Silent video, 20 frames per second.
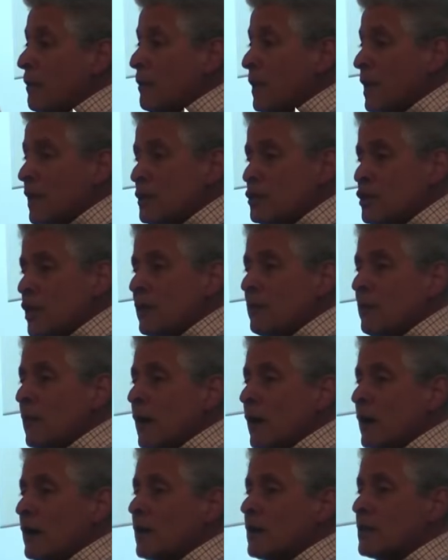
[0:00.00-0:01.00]
Emerging
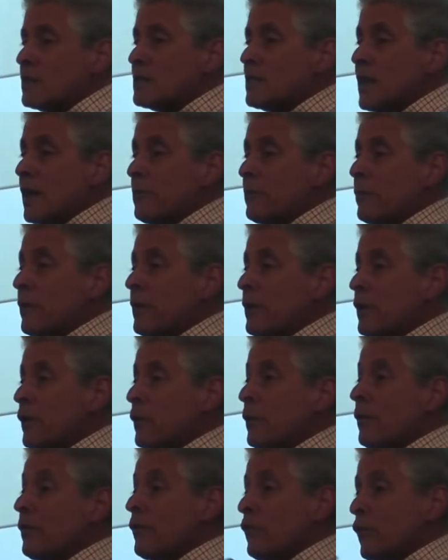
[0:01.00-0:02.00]
markets that
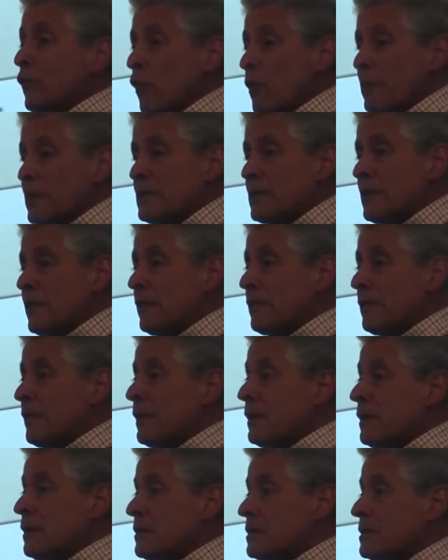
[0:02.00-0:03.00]
produce raw
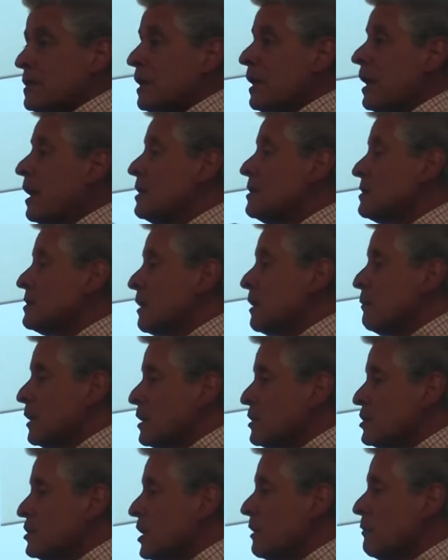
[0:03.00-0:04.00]
materials against
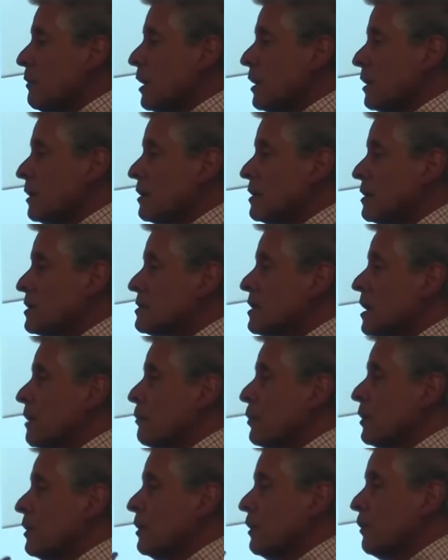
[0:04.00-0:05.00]
emerging markets
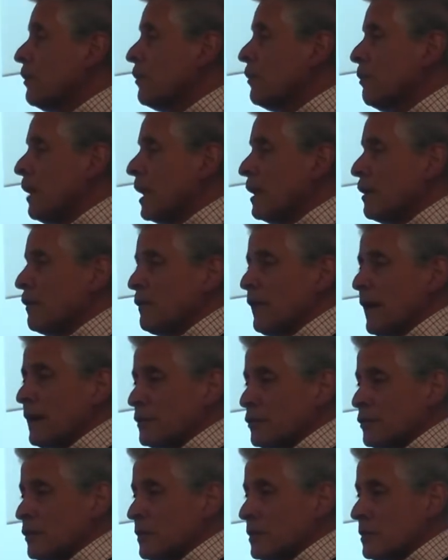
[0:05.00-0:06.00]
that produce
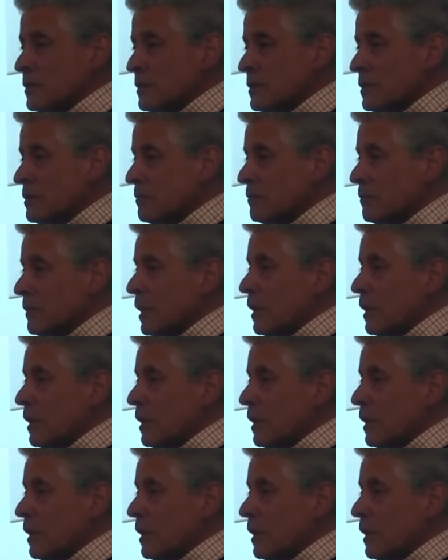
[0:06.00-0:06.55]
manufacturers.